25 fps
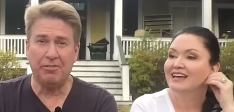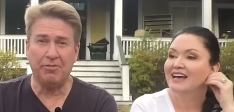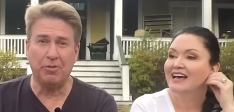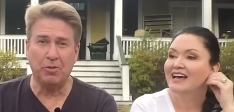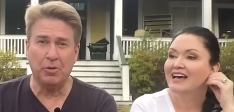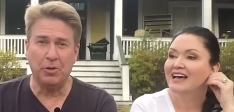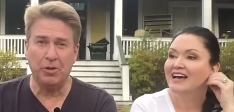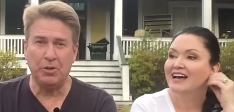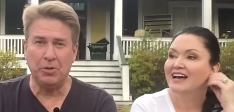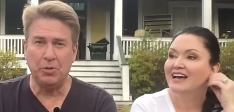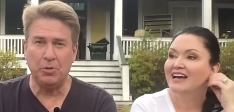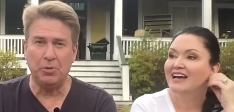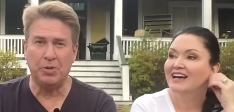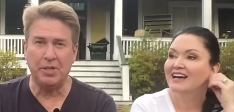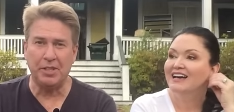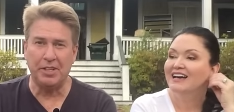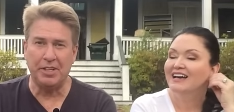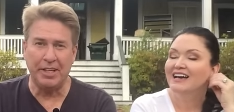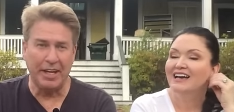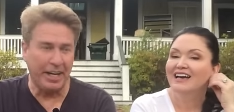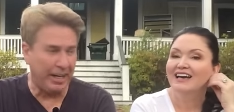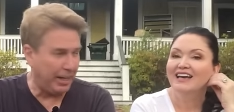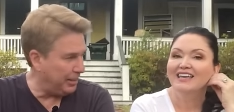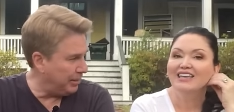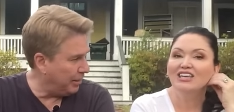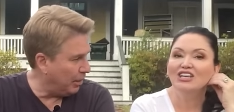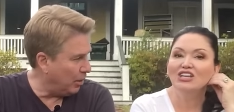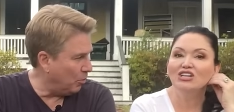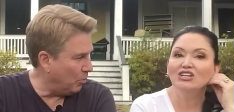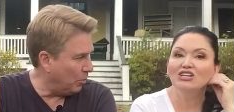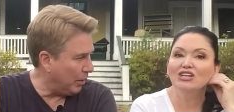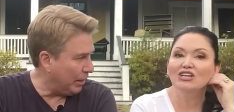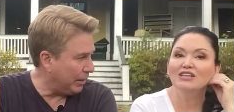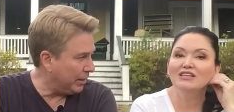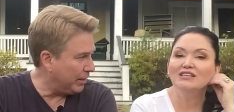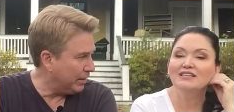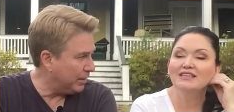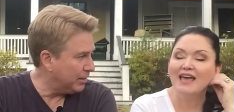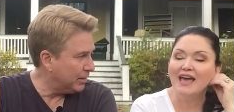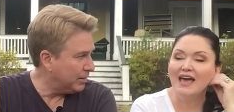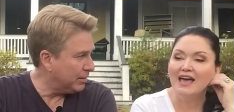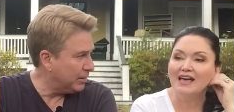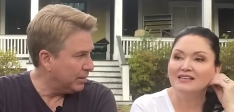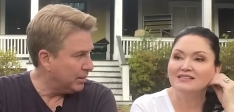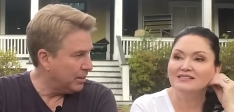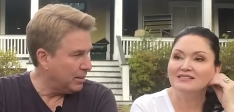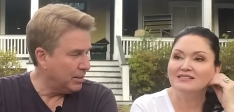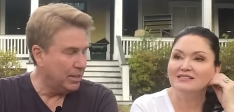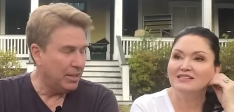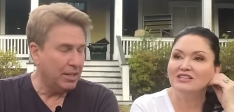Speaker 1: for you today, don't we?
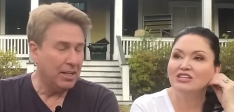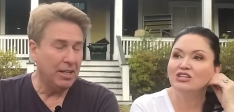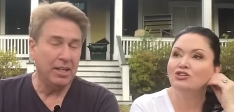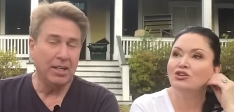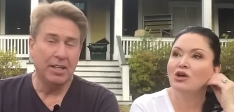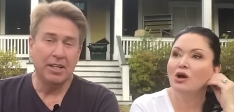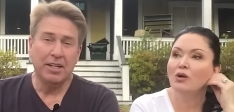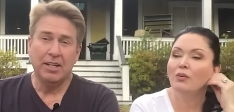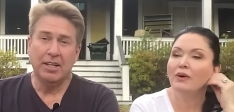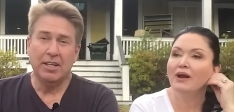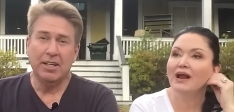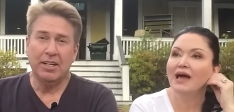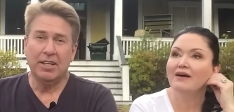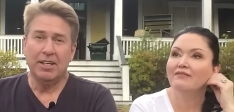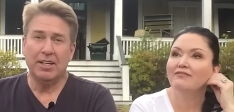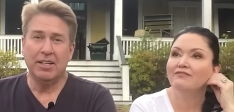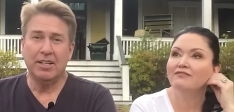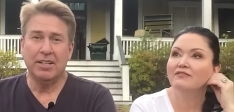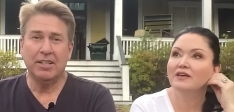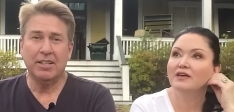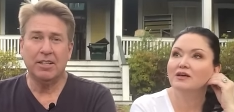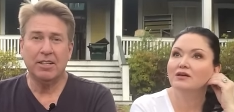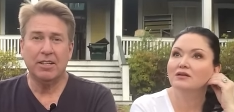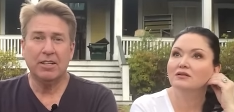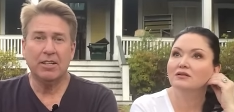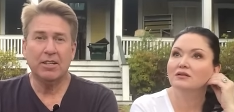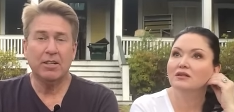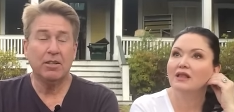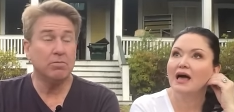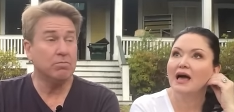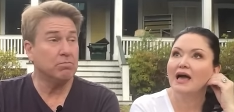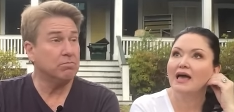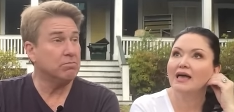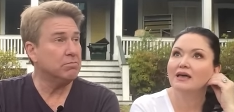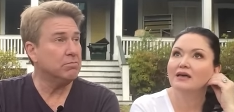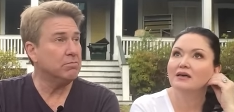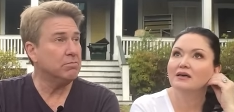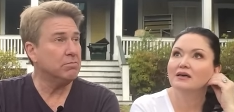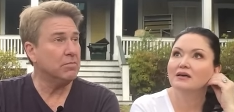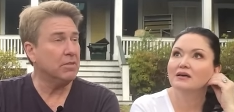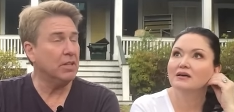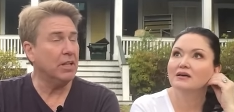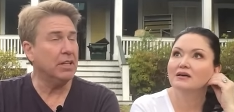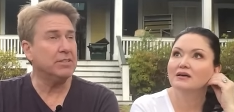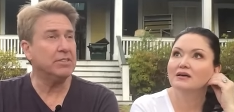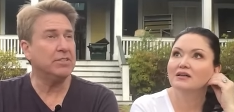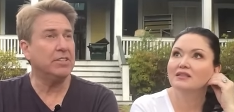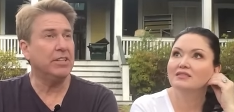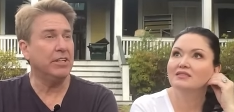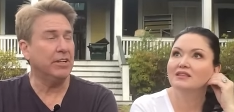
Speaker 2: Yes. You know what I feel like
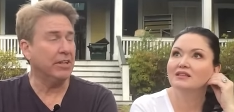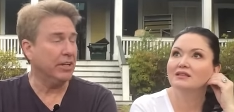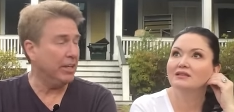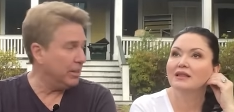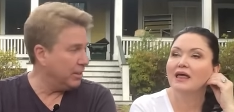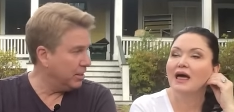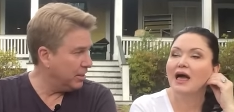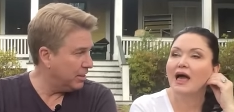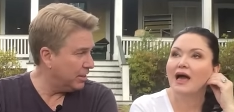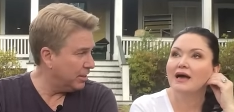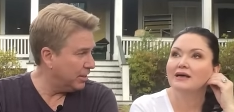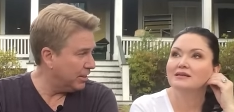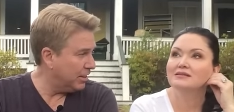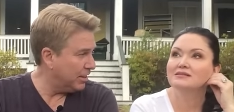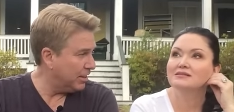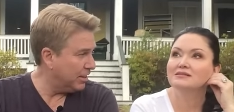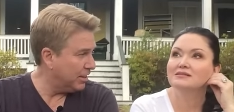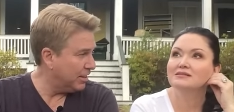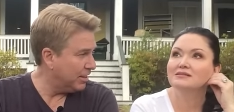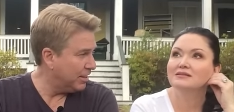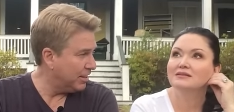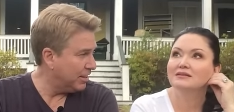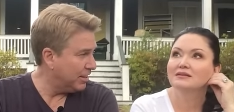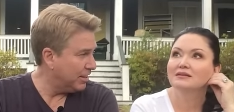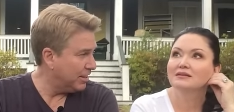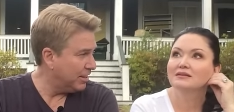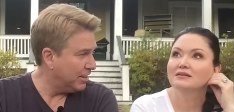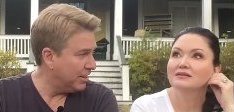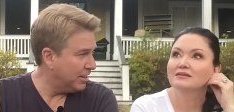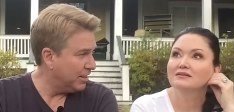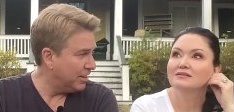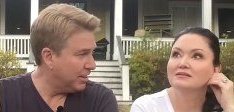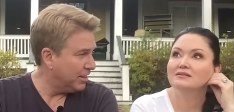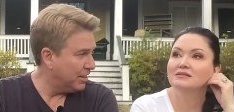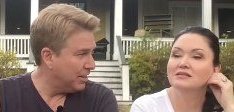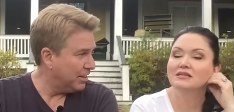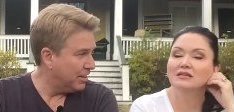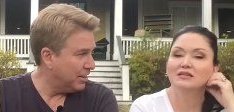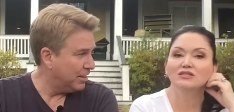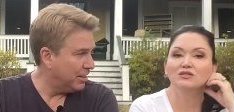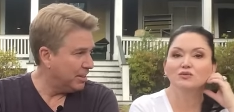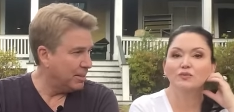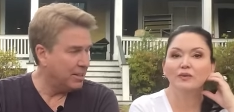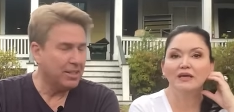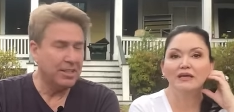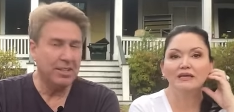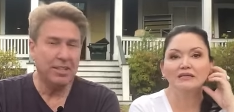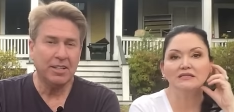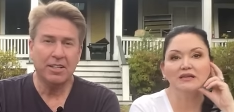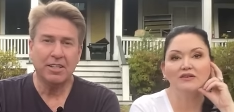
Speaker 1: Let's hear the it. last
Speaker 2: six
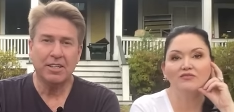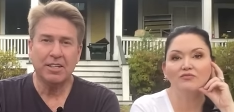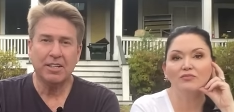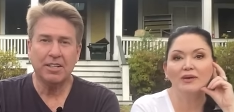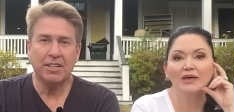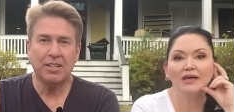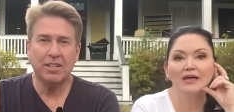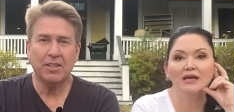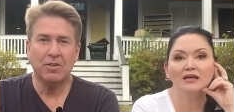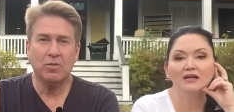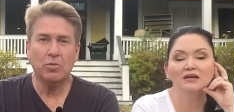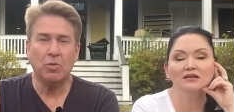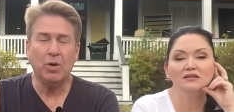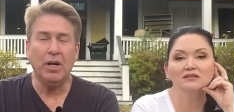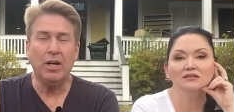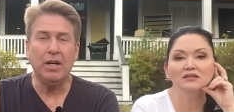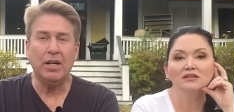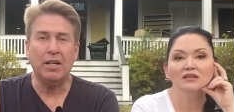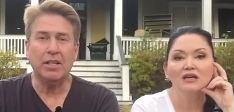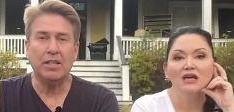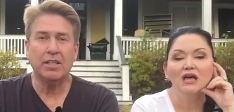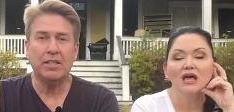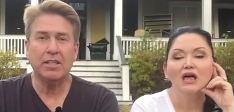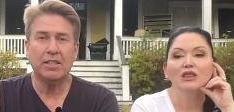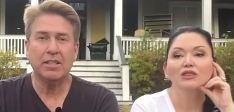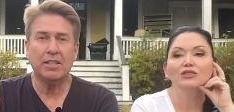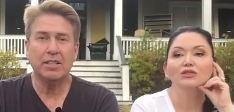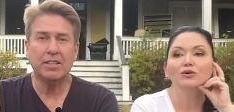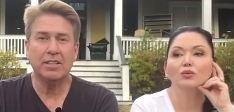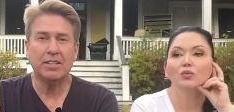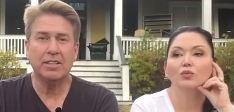weeks have been?
Speaker 1: What? The